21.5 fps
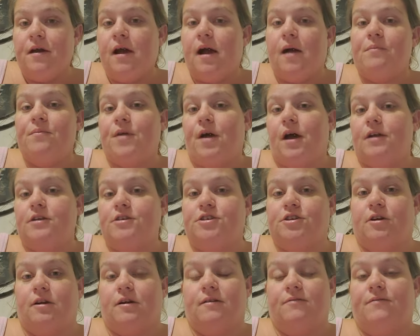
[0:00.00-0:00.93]
I'm not
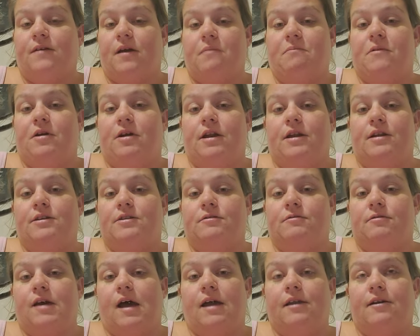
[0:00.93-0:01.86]
sure if I'm going to
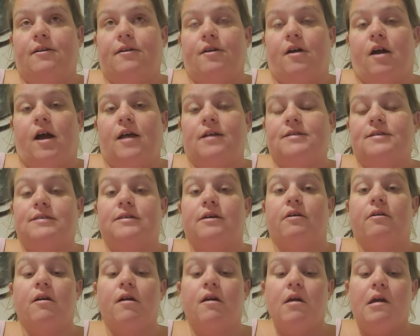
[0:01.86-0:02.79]
do that or not.
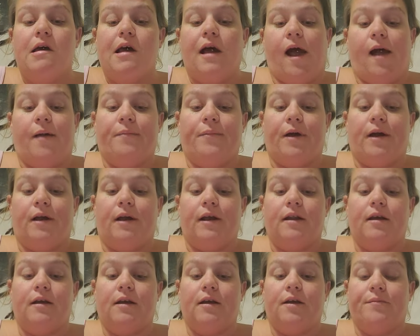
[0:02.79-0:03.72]
So I'm not
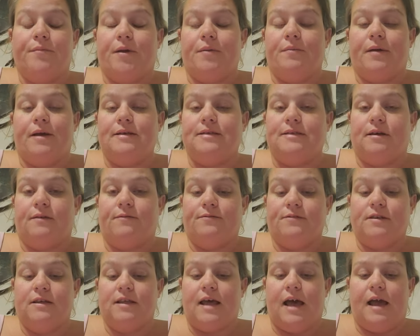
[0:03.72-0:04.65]
going to commit myself
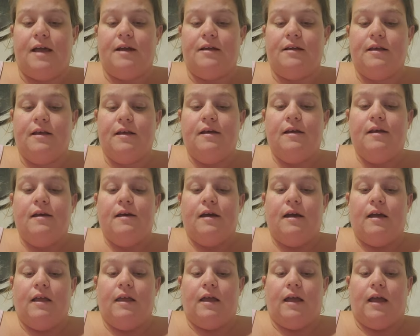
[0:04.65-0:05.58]
to that.
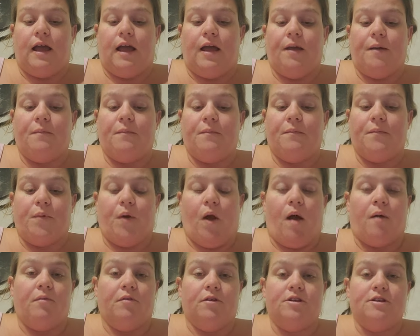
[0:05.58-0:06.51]
I'm
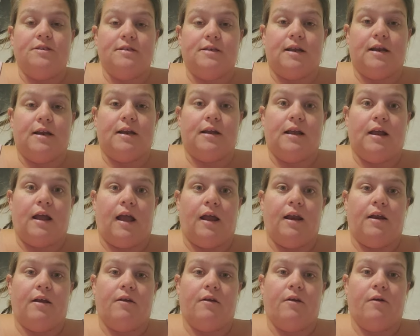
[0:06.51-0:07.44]
probably just going to
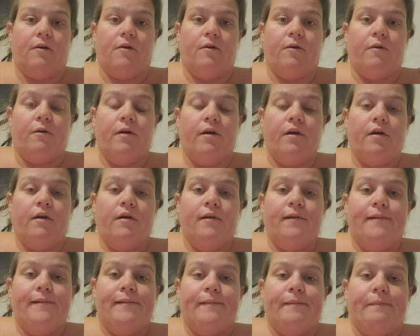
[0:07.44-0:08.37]
kind of go
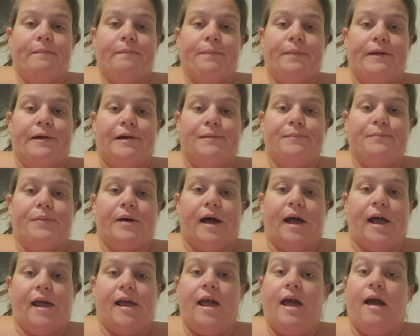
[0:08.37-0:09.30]

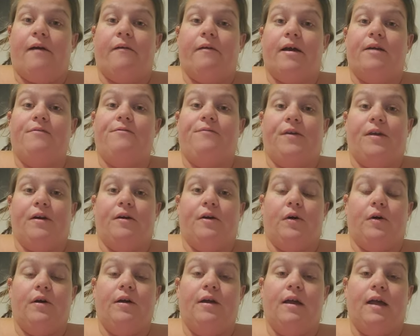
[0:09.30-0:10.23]
by how I
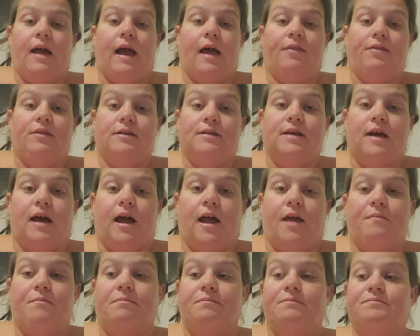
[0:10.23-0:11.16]
feel at the
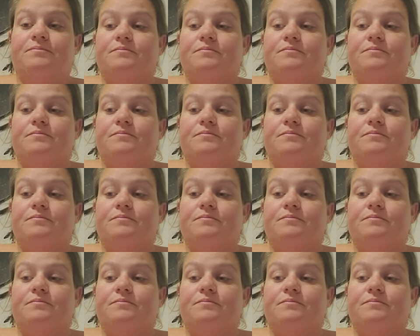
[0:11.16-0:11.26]
time.